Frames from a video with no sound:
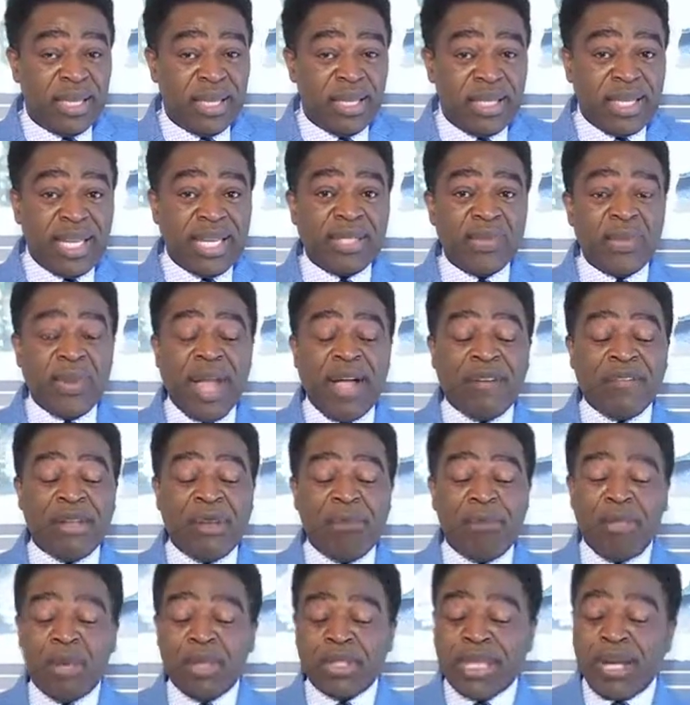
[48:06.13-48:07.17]
The, we have
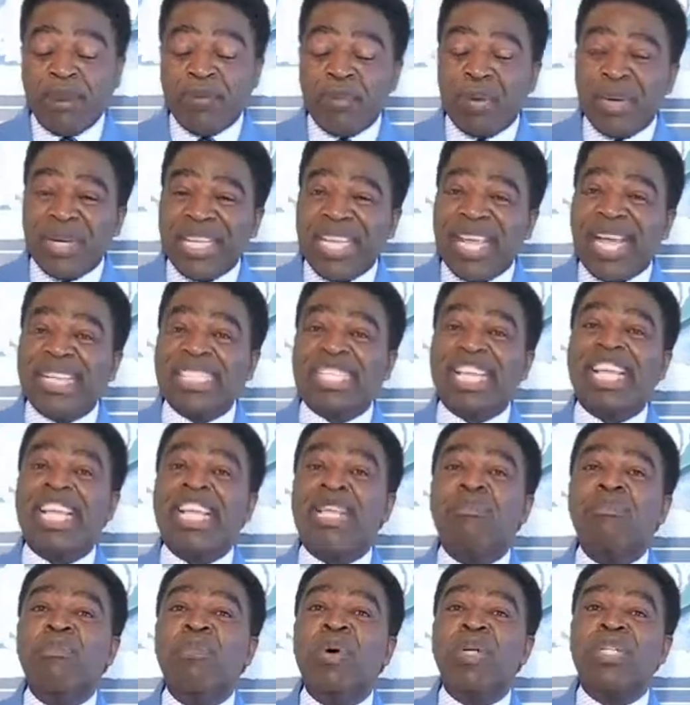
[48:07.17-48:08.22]
the mortal body and
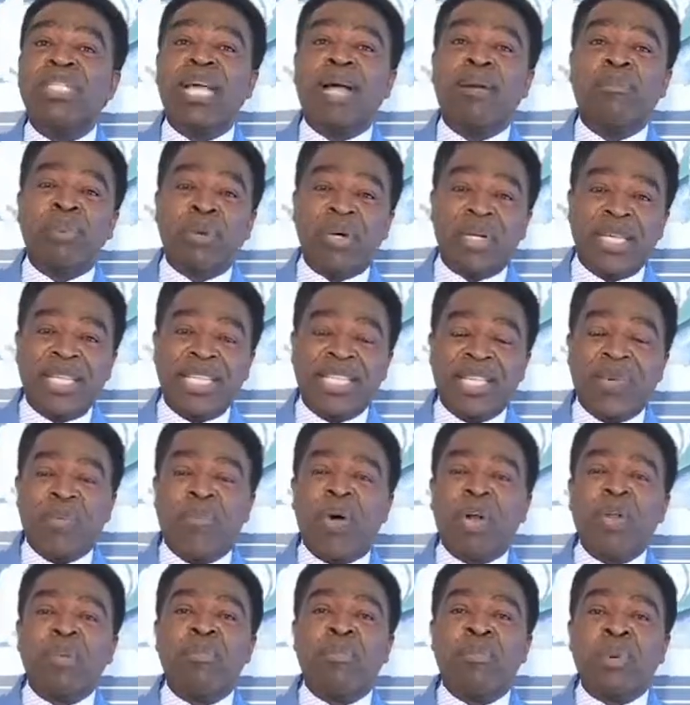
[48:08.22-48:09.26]
the immortal body. The
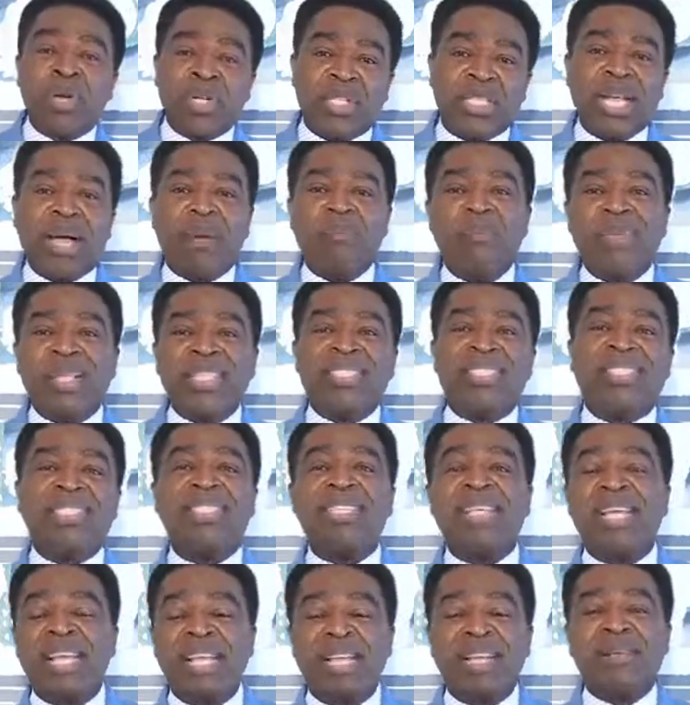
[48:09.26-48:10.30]
word mortal means
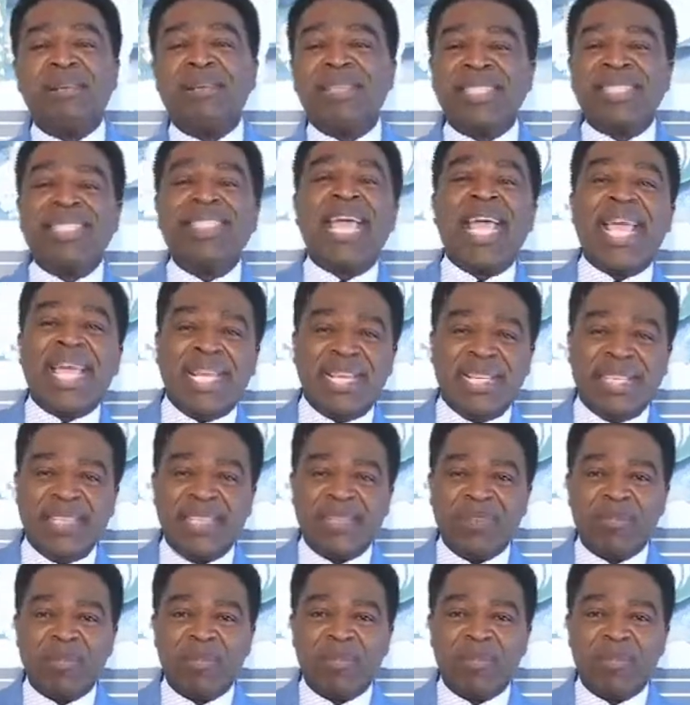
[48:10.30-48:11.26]
dead.